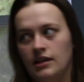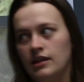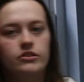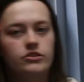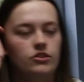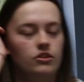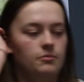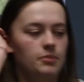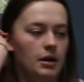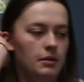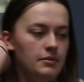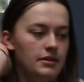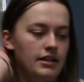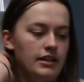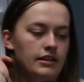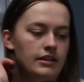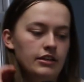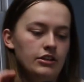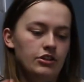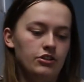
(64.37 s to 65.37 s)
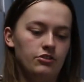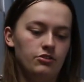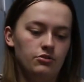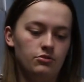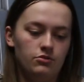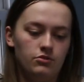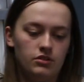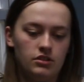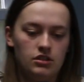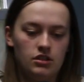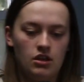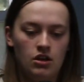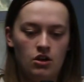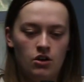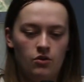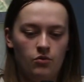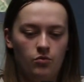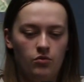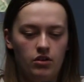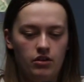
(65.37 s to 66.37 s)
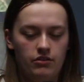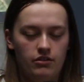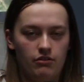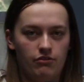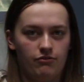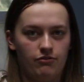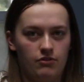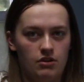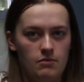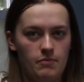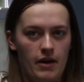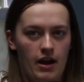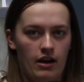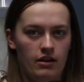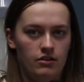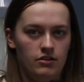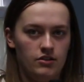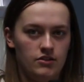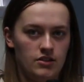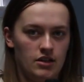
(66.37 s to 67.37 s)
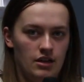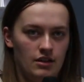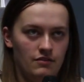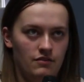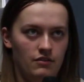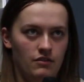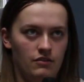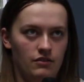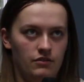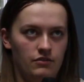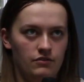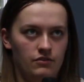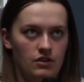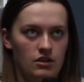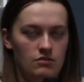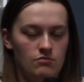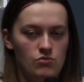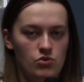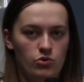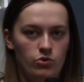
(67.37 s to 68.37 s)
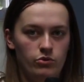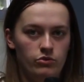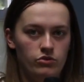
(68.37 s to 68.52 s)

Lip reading: So I'm probably gonna use one of the free patterns off of Mood